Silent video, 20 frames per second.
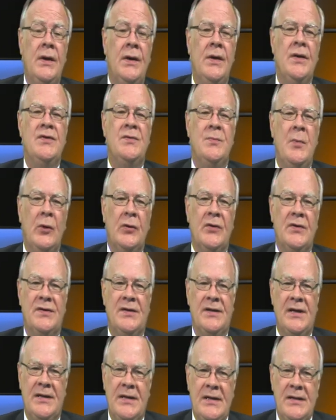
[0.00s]
who's built a
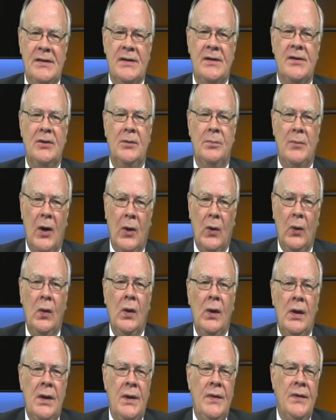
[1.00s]
statistical model
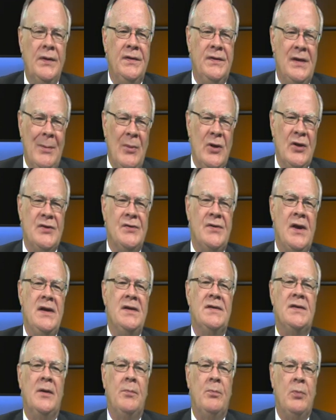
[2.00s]
that demonstrates
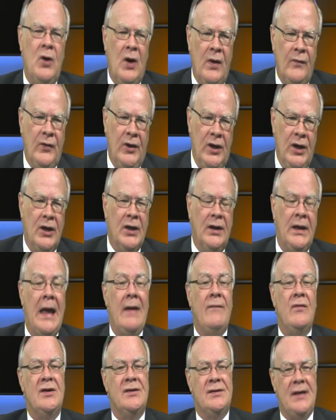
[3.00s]
that poverty can
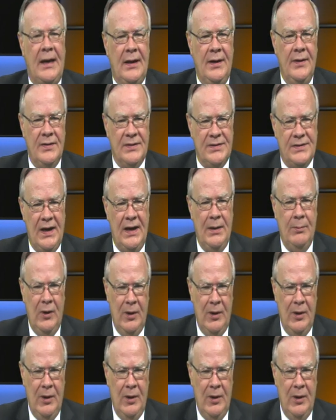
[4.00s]
have exactly the same